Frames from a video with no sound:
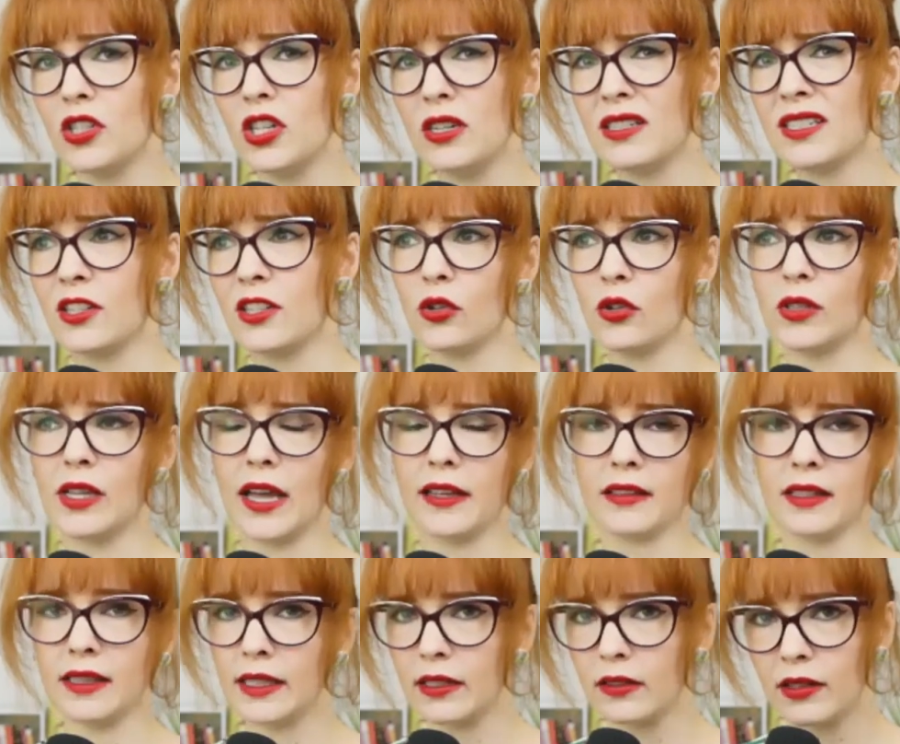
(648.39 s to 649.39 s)
because I don't like the
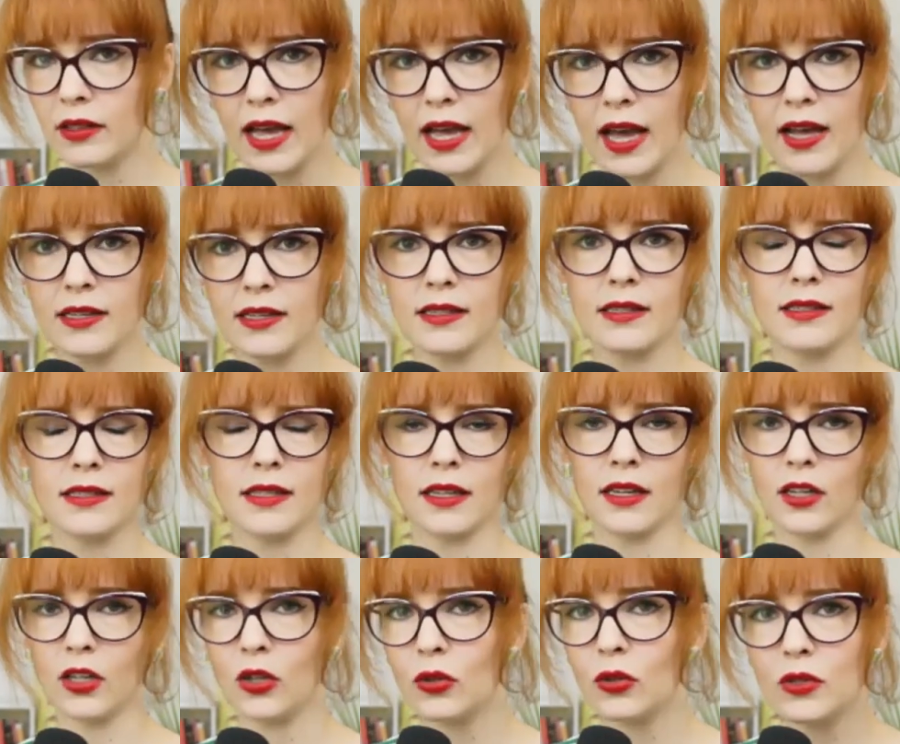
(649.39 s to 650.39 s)
clearinghouses that are
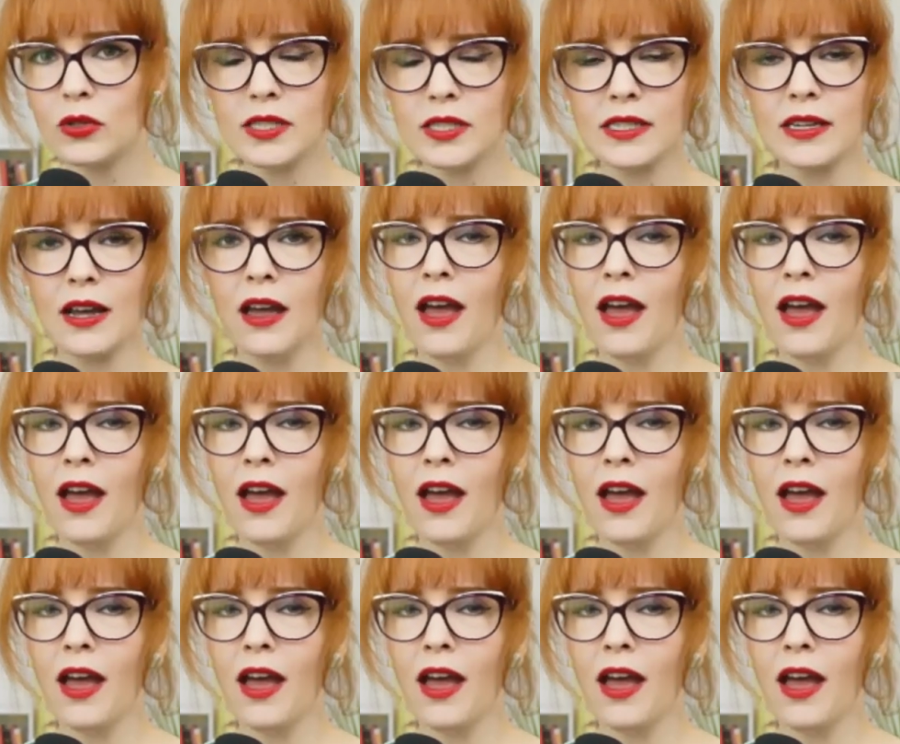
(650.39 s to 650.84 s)
used